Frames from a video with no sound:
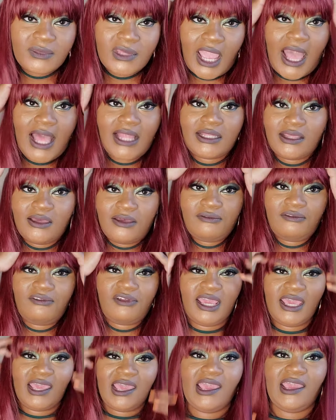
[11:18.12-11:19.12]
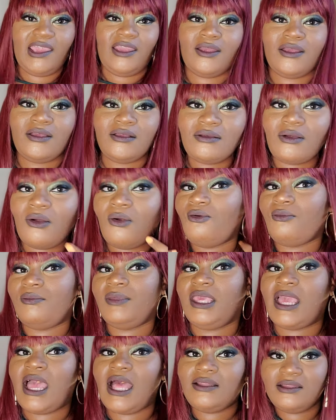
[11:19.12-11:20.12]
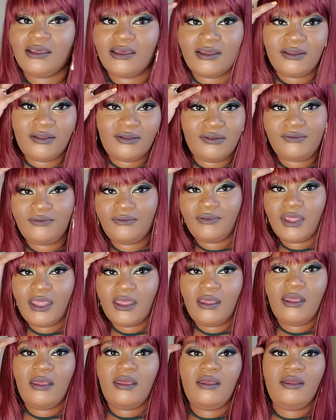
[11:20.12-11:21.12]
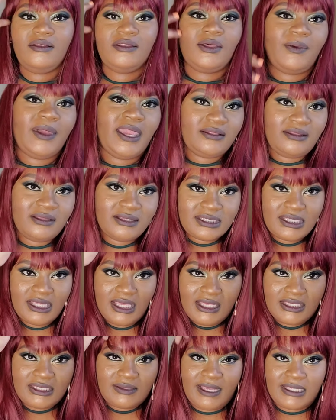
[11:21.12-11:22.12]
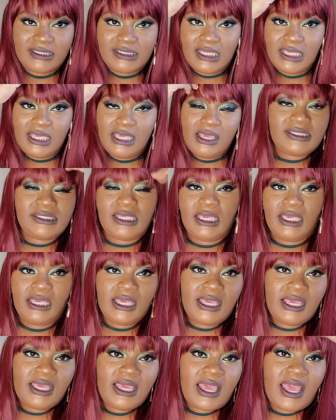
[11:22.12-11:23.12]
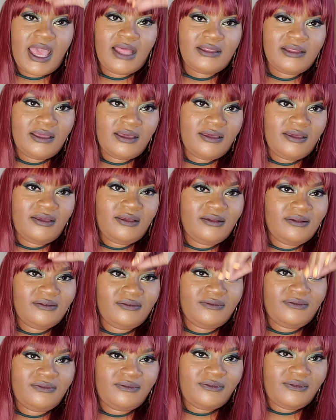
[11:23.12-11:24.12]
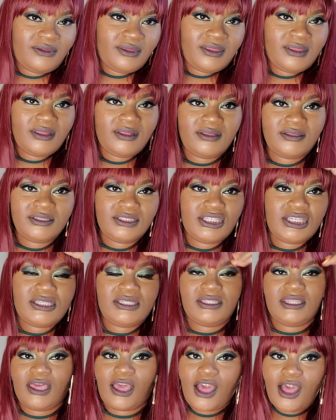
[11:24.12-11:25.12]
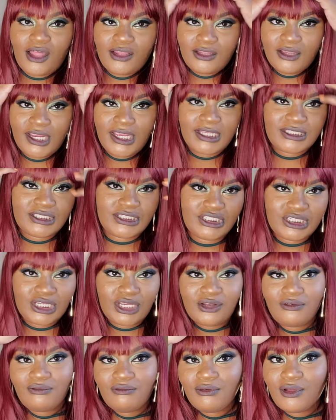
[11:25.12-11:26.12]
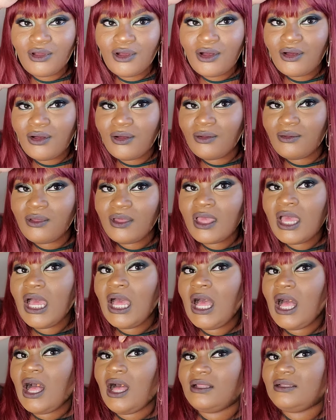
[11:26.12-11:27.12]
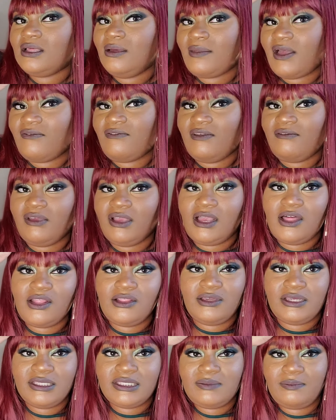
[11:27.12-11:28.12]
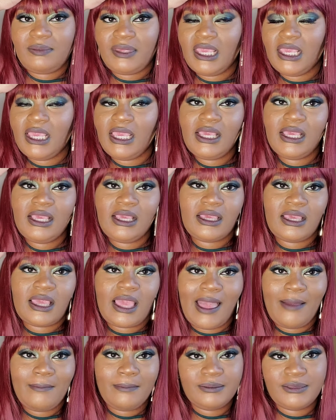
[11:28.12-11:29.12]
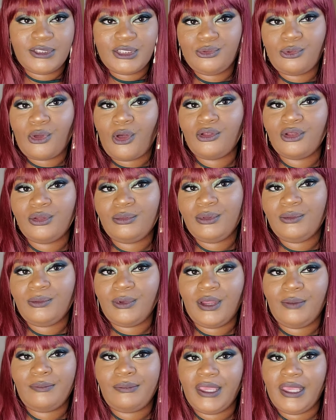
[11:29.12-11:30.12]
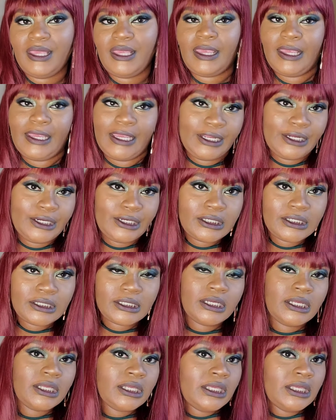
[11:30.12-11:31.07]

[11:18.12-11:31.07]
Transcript: I love red hair on me. I love the way it looks against my skin. And I love just the color in general. Although my favorite color is pink. I'm too old to be wearing pink hair.